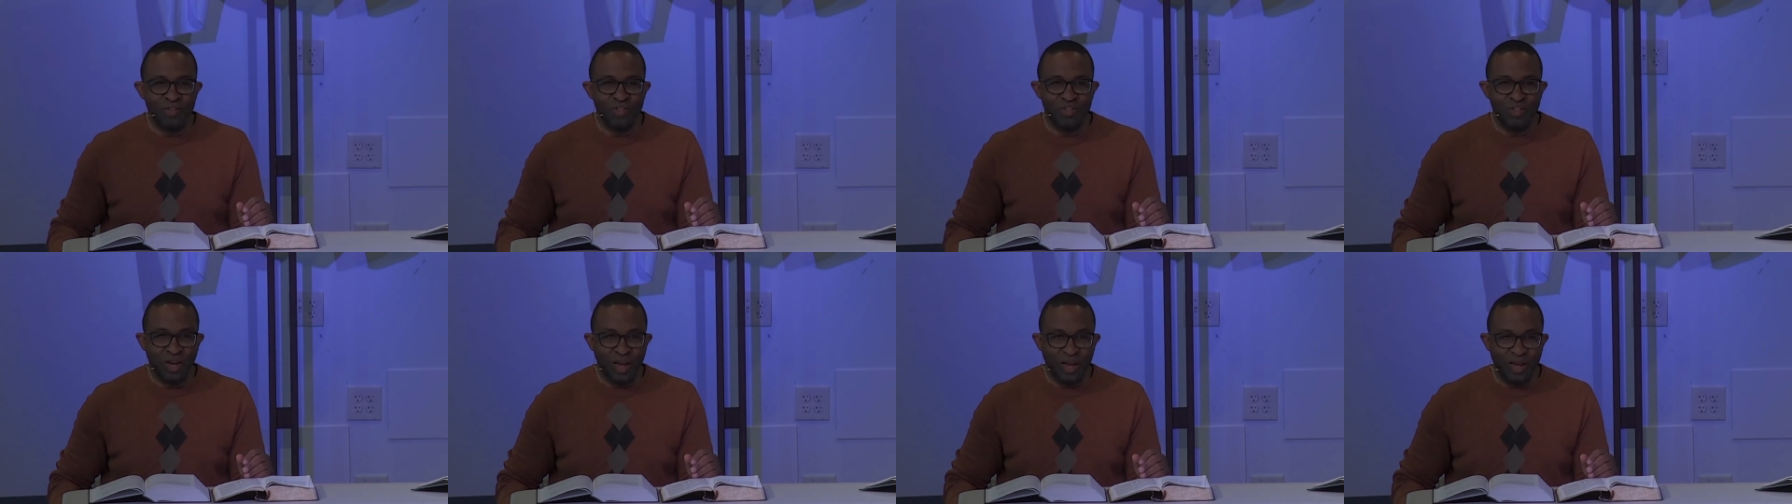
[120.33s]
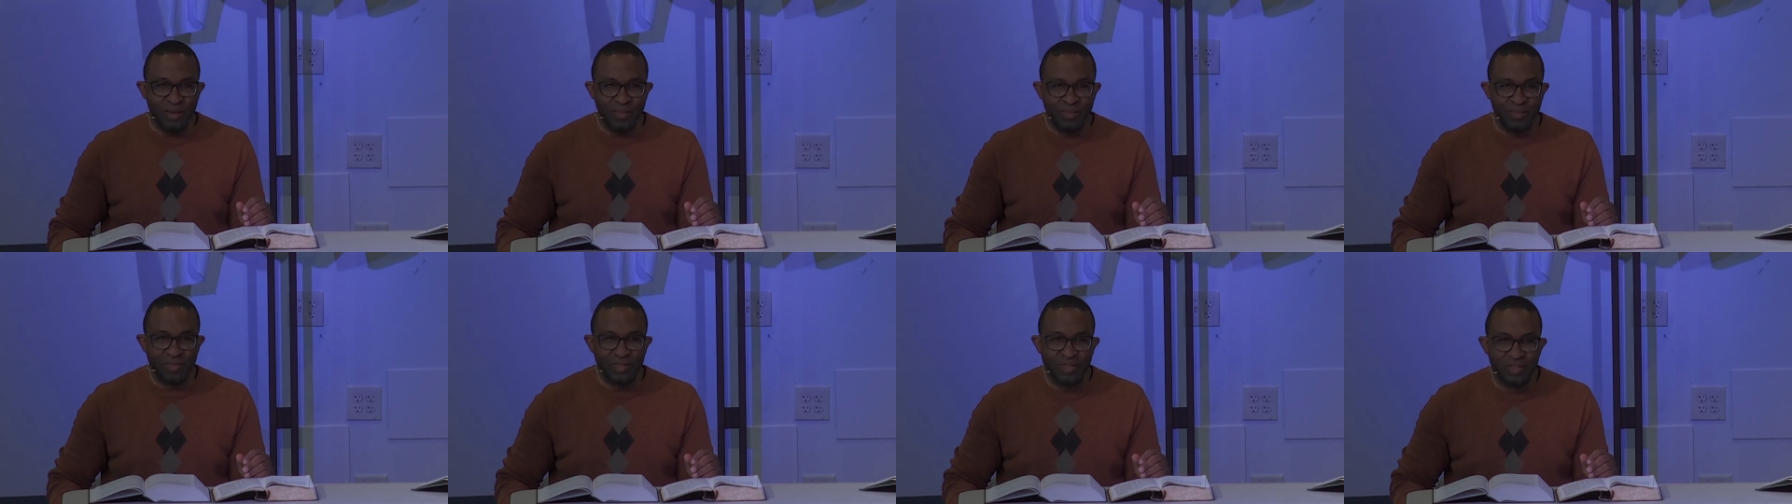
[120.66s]

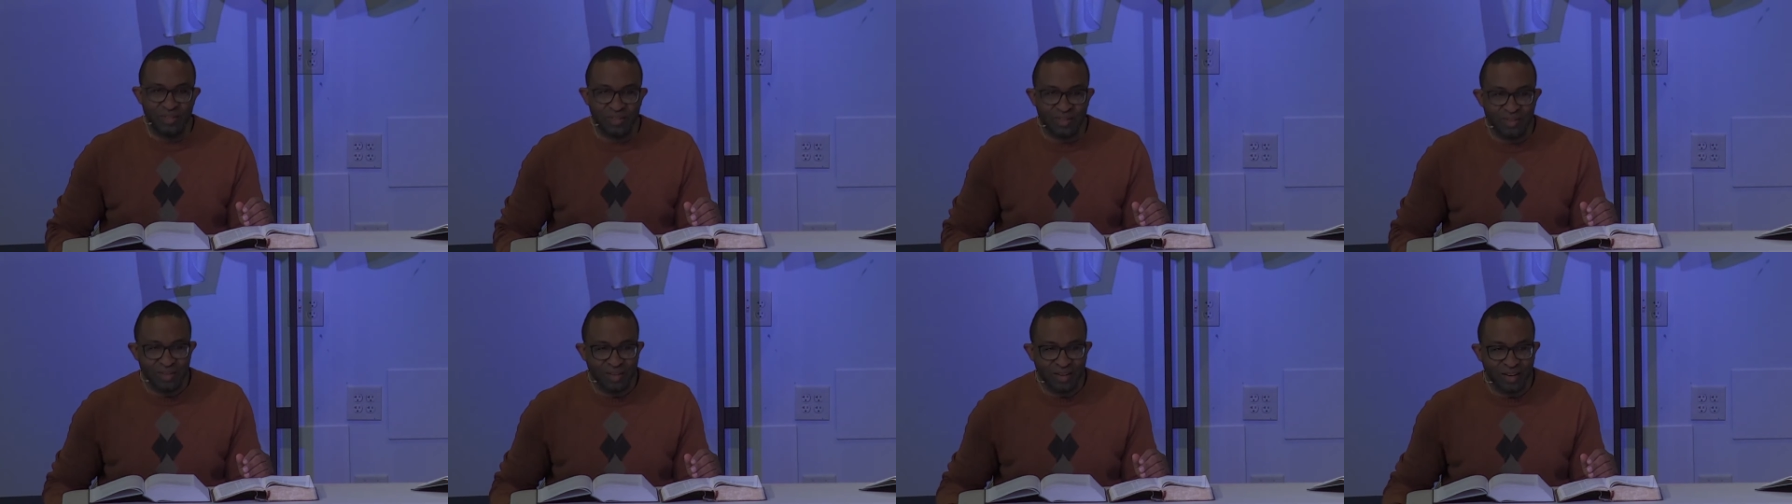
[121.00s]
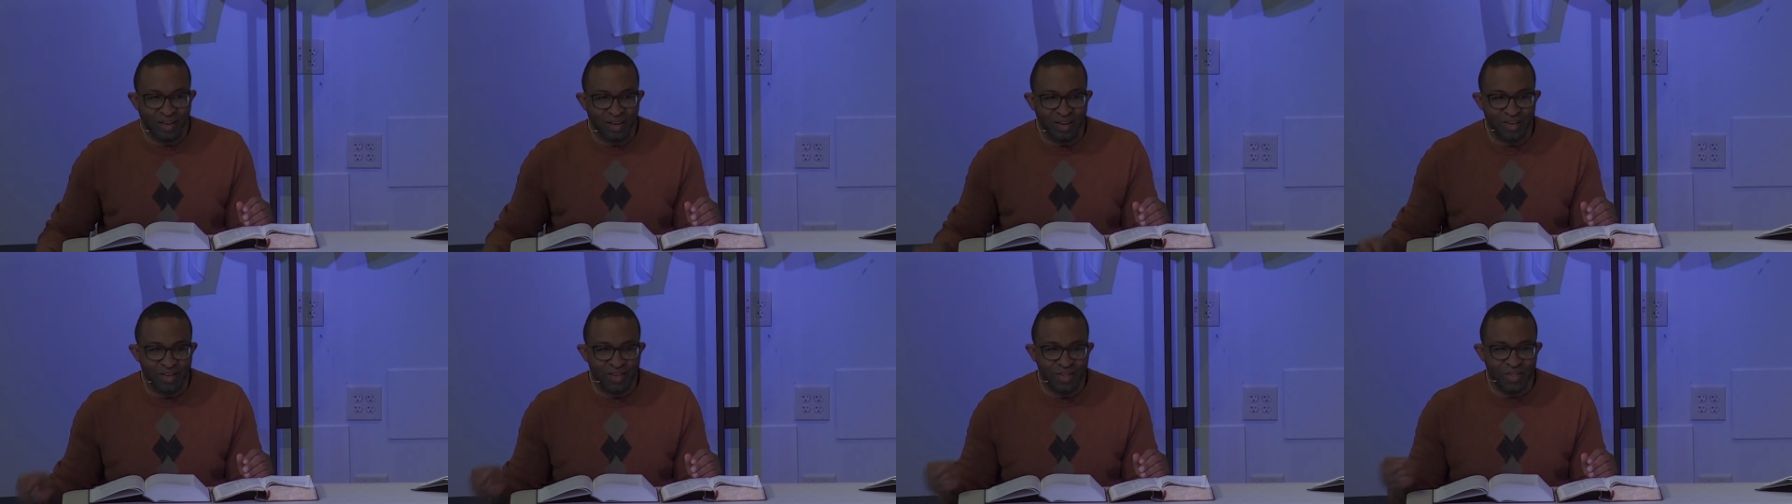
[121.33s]
James,
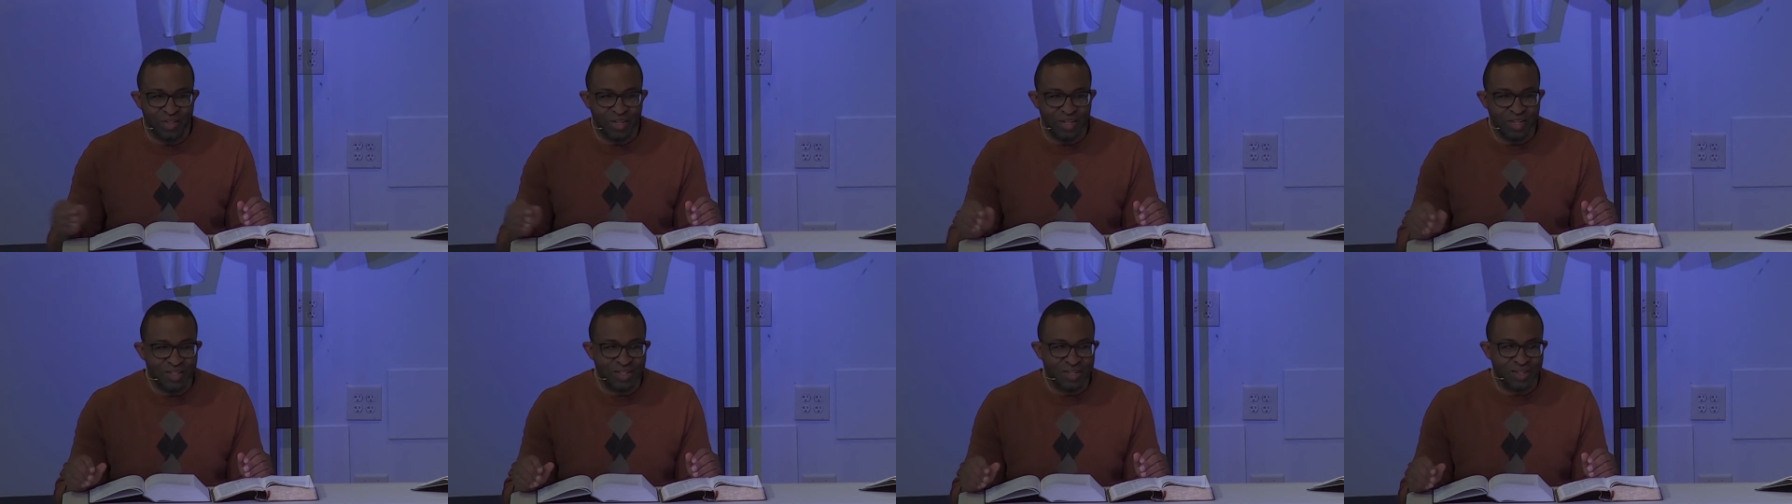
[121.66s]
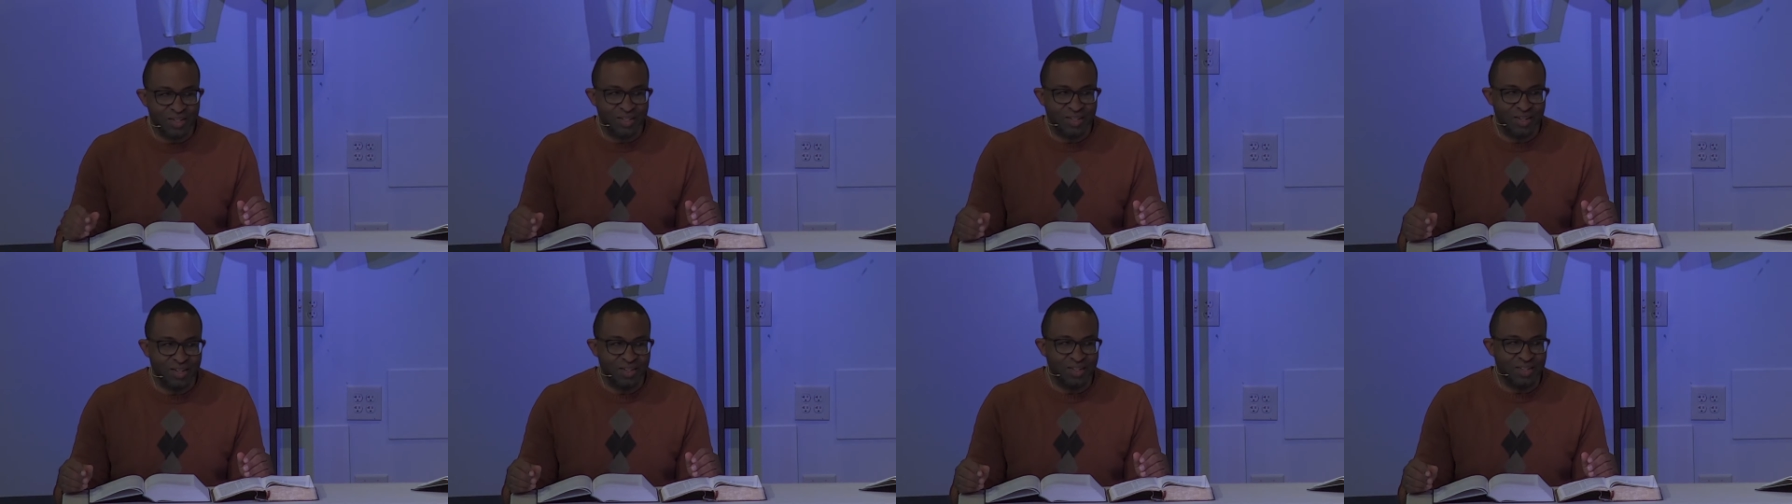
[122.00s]

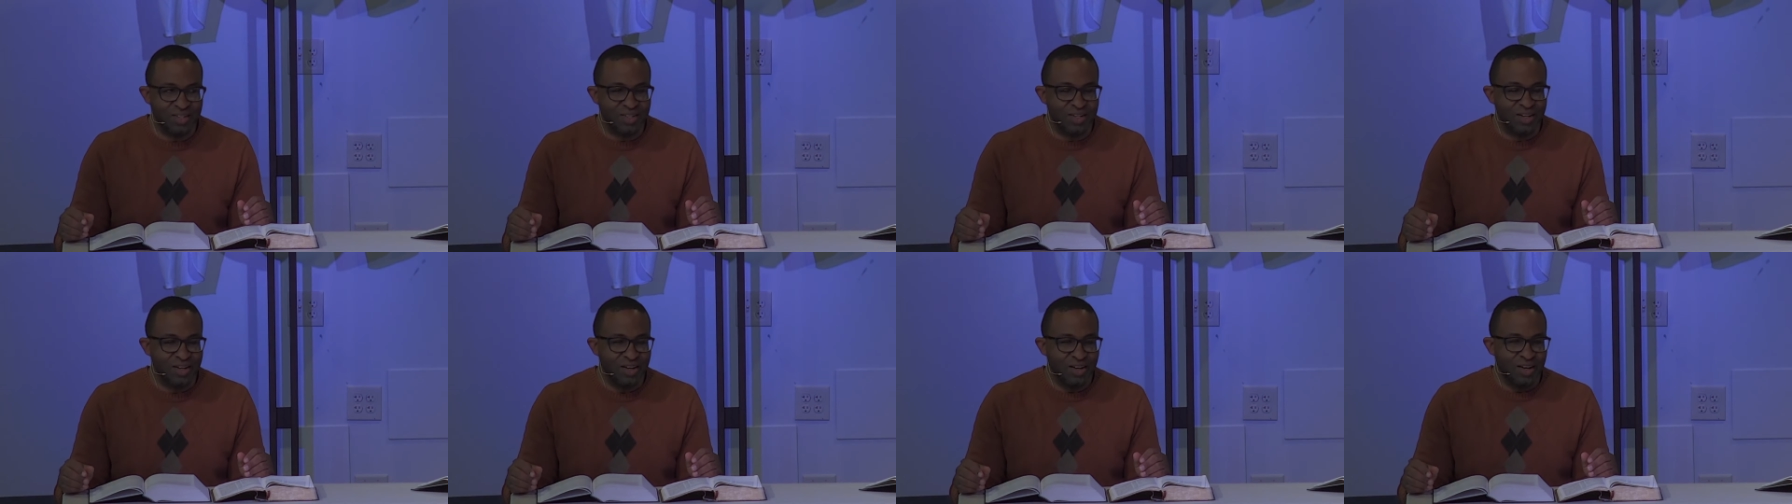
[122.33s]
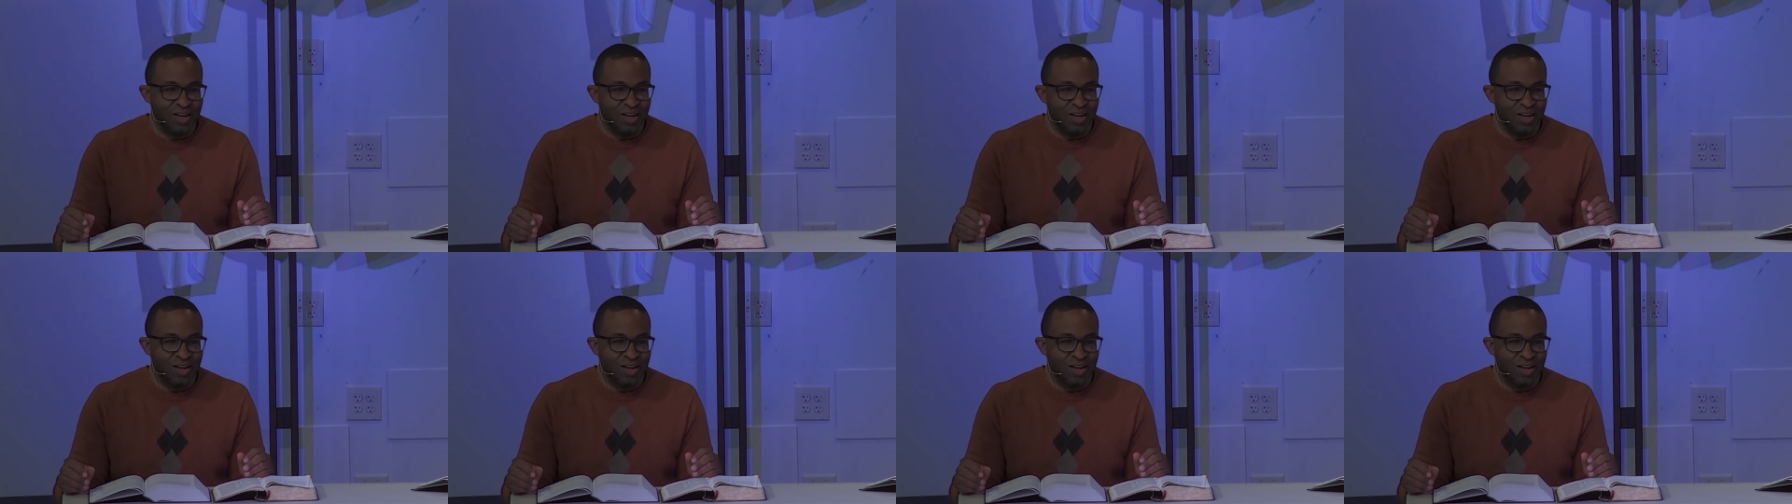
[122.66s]
Jesus's